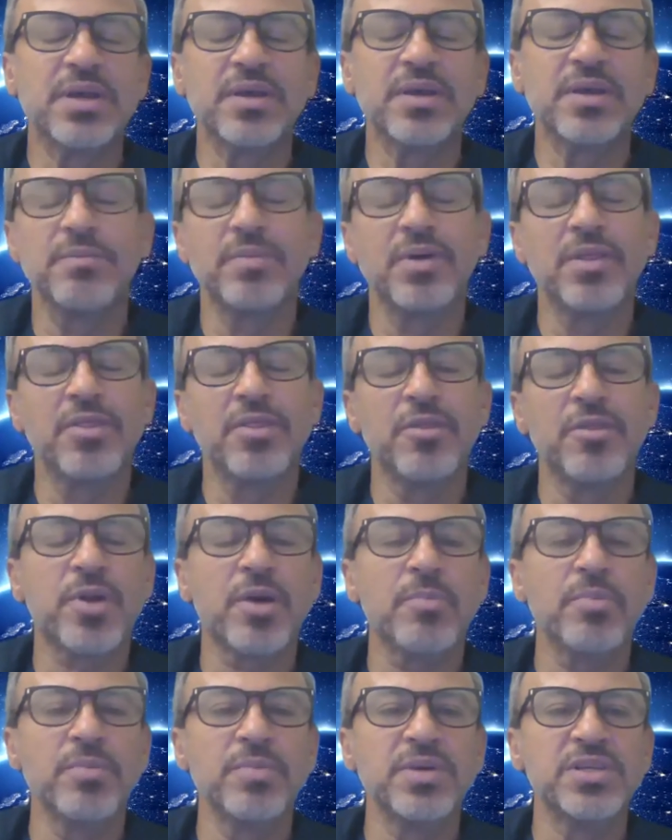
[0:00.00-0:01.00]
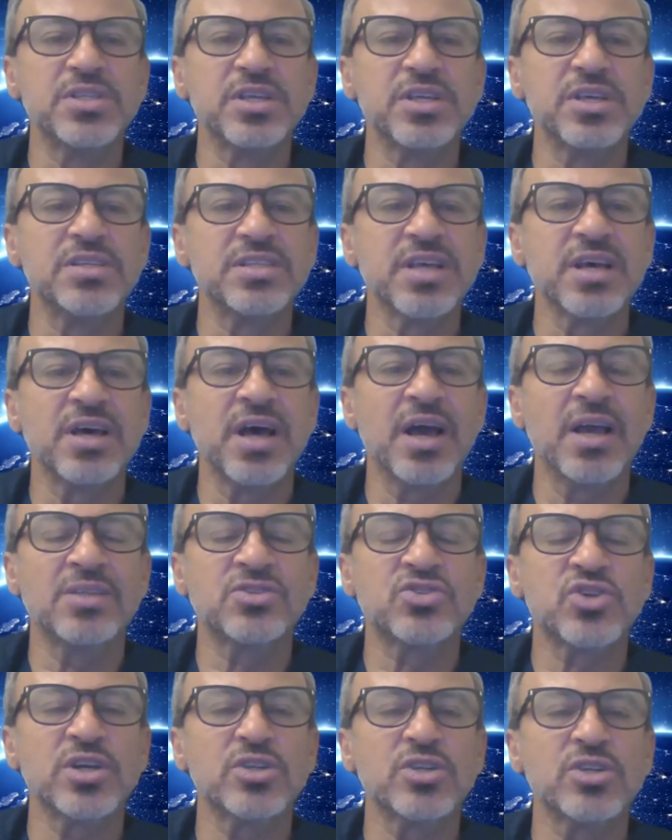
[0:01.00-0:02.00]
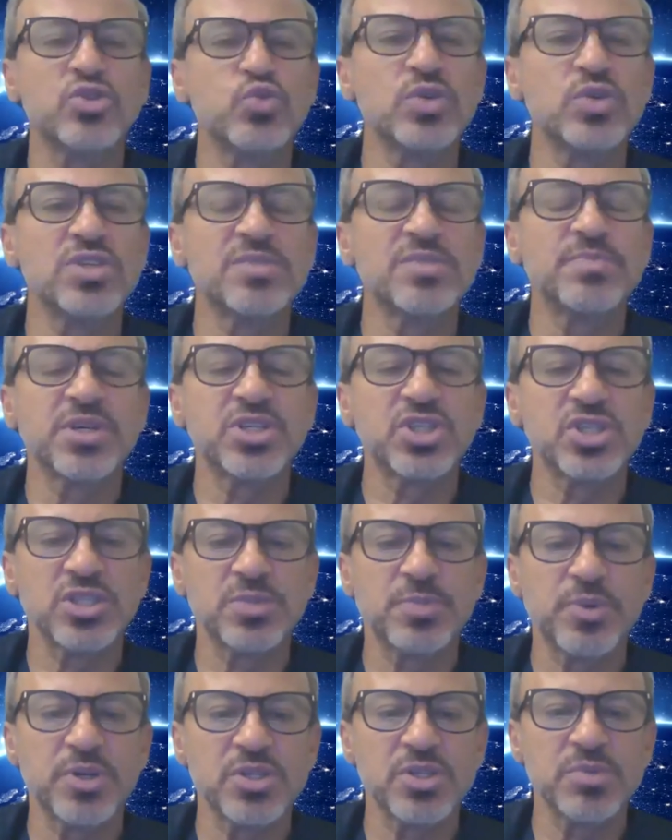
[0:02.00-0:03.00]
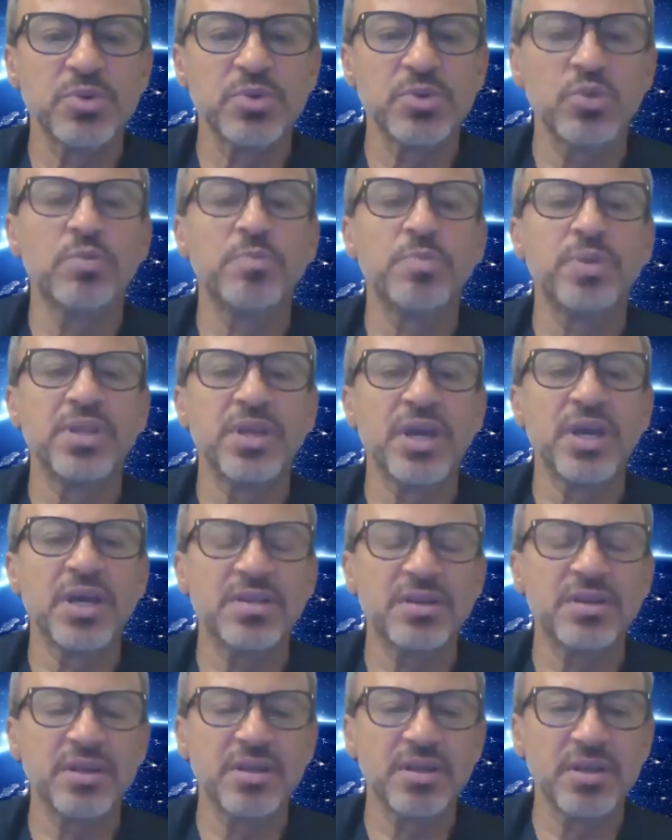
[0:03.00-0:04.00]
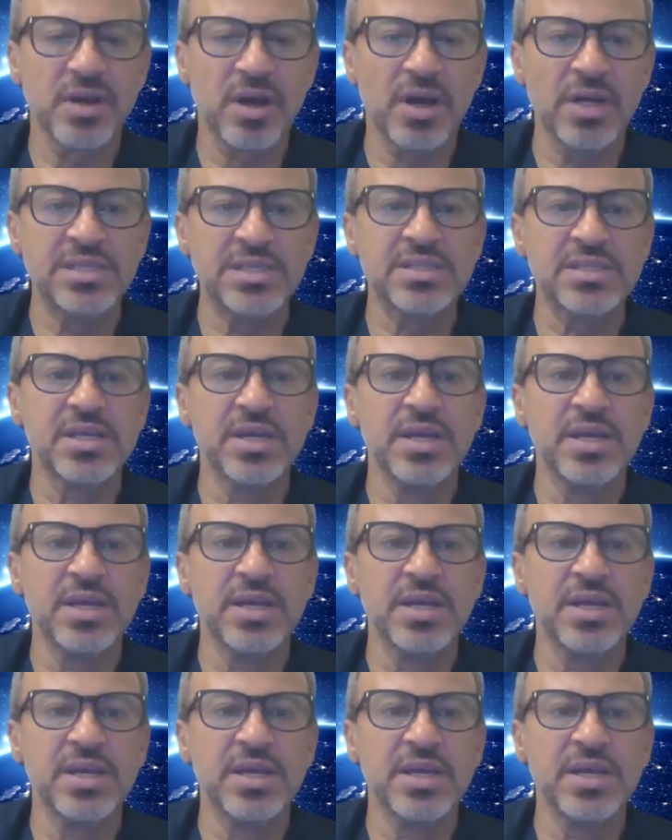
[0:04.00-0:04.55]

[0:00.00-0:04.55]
The problem is I try to as much as possible with pediatric eyes.